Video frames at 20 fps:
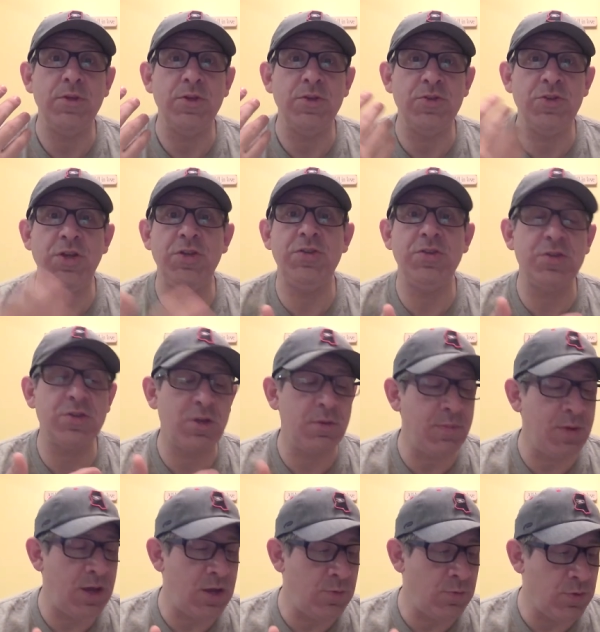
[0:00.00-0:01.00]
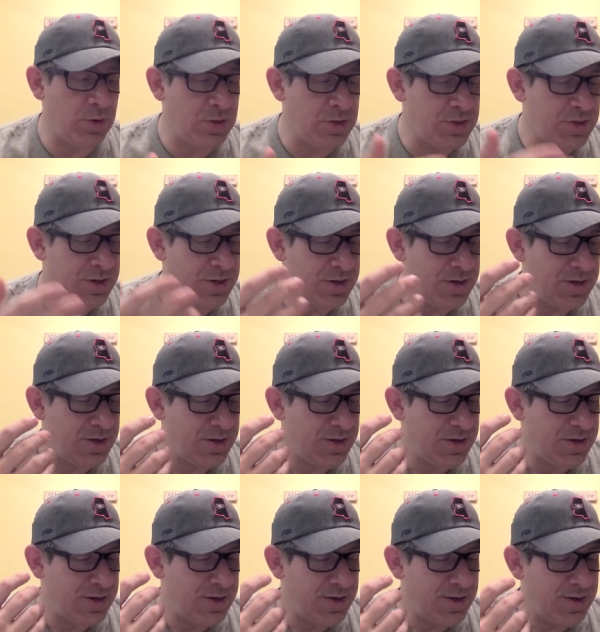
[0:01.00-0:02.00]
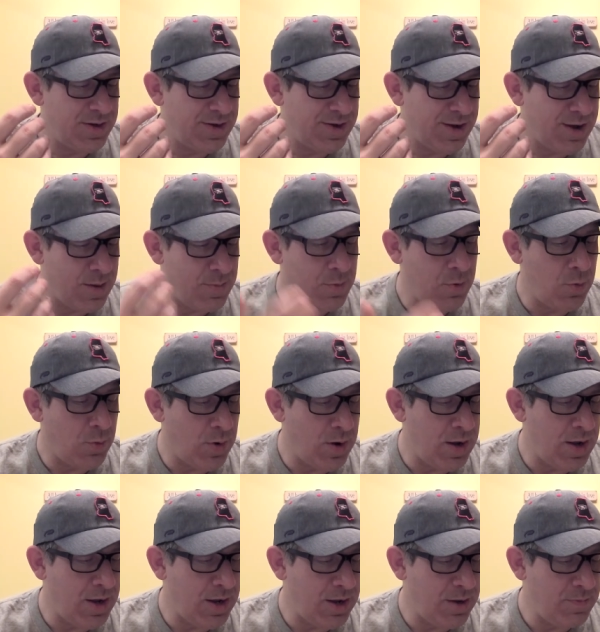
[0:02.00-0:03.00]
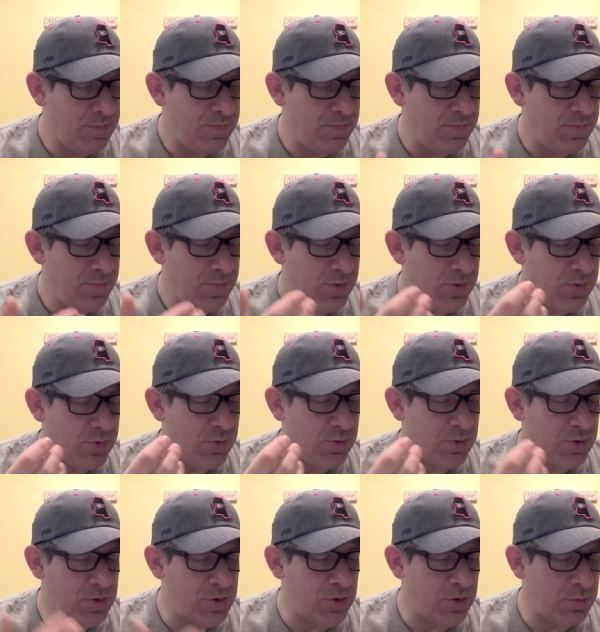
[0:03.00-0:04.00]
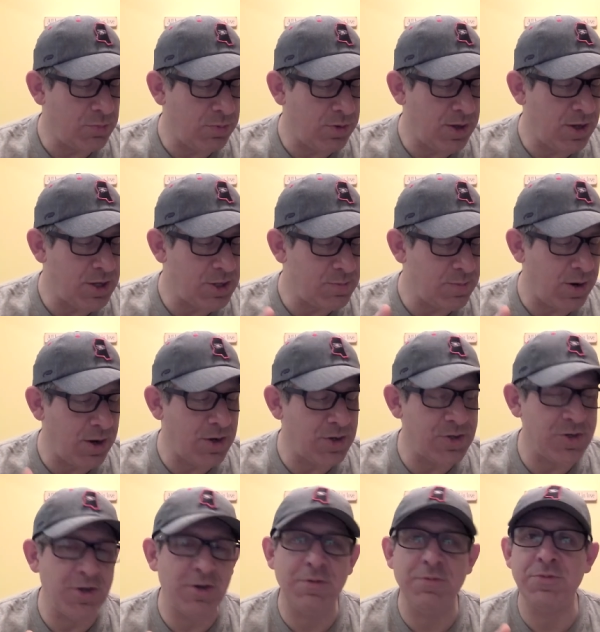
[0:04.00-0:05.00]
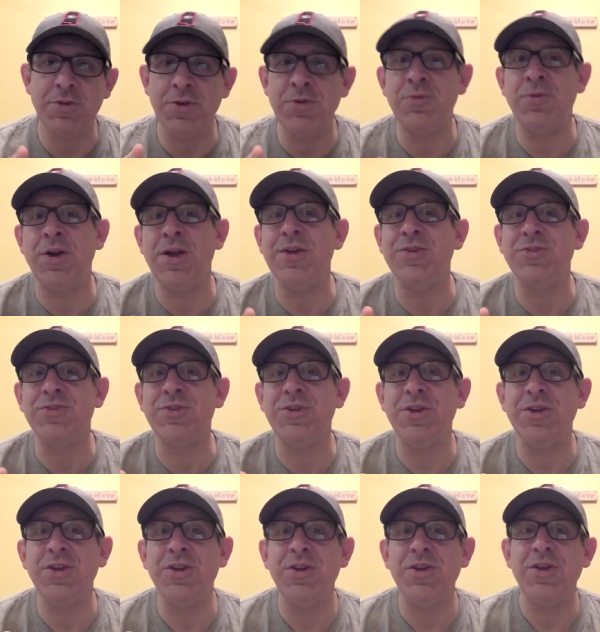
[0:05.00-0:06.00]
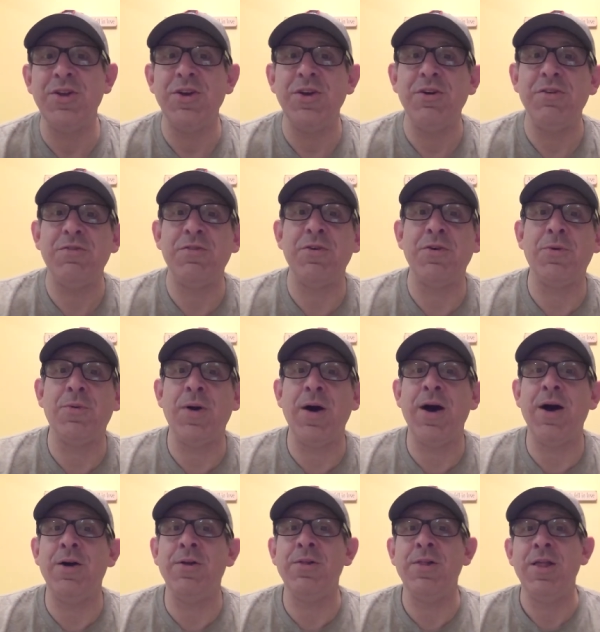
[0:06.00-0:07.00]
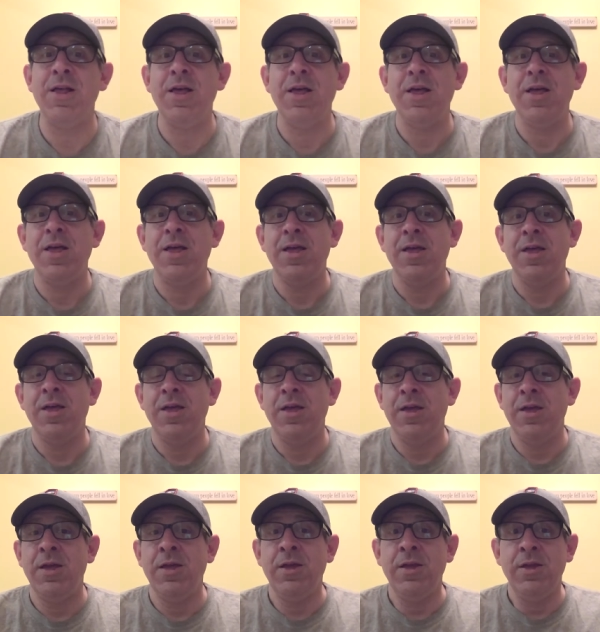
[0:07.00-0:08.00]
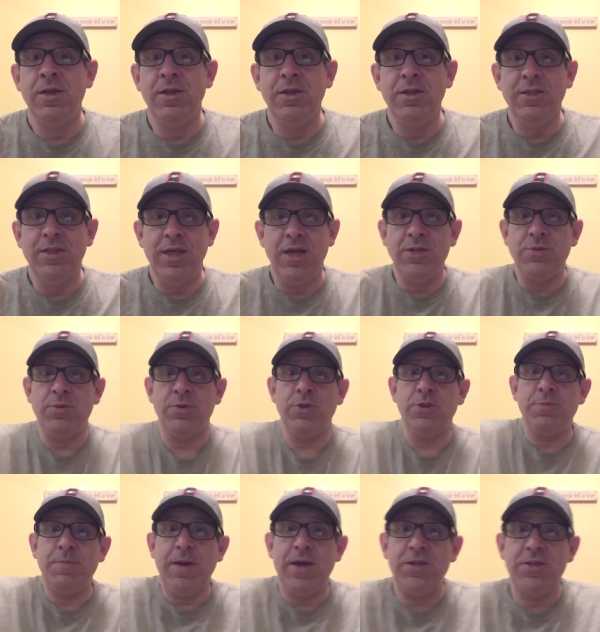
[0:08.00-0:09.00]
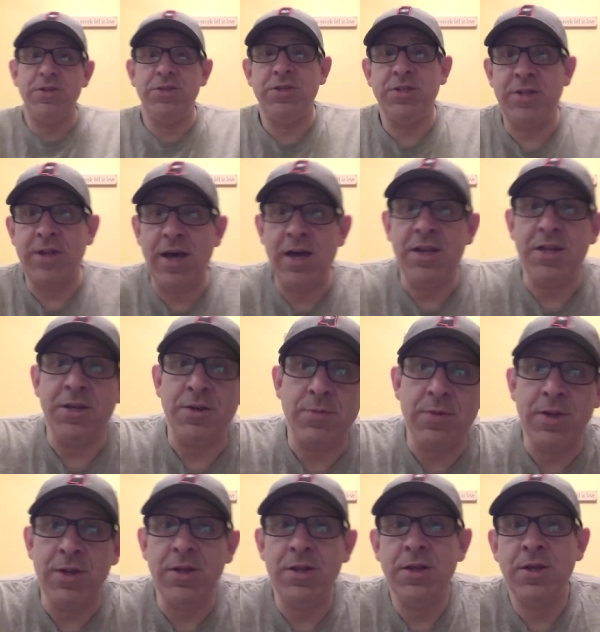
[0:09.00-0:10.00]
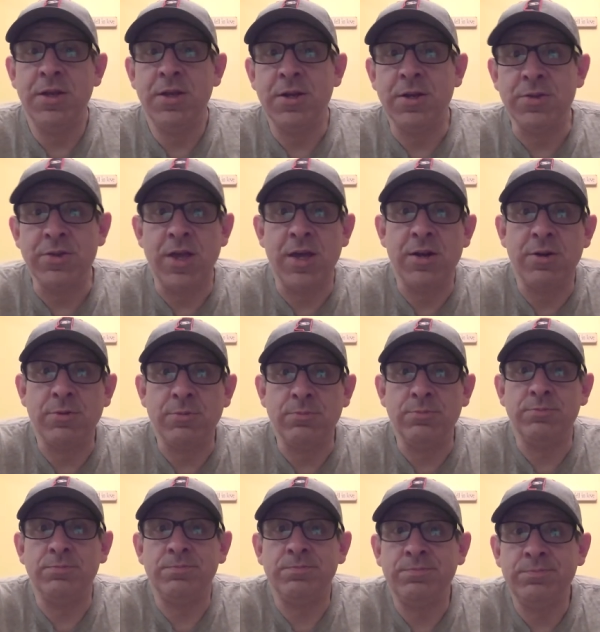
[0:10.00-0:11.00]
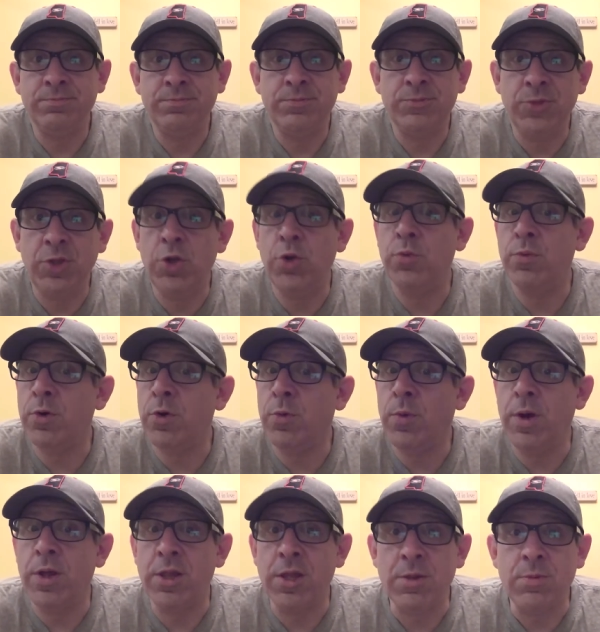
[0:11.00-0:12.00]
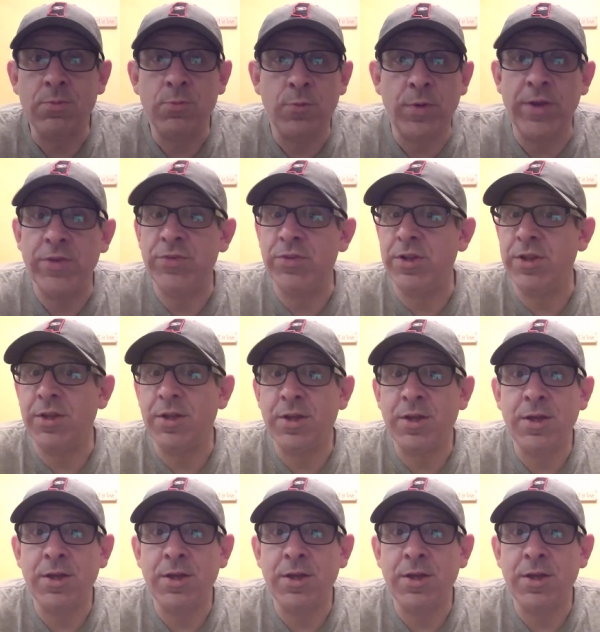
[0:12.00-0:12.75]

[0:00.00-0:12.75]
Jesus' command was, Come away to a deserted place by yourselves and rest for a while. That's one of those passages I need to read because I don't do real well at resting.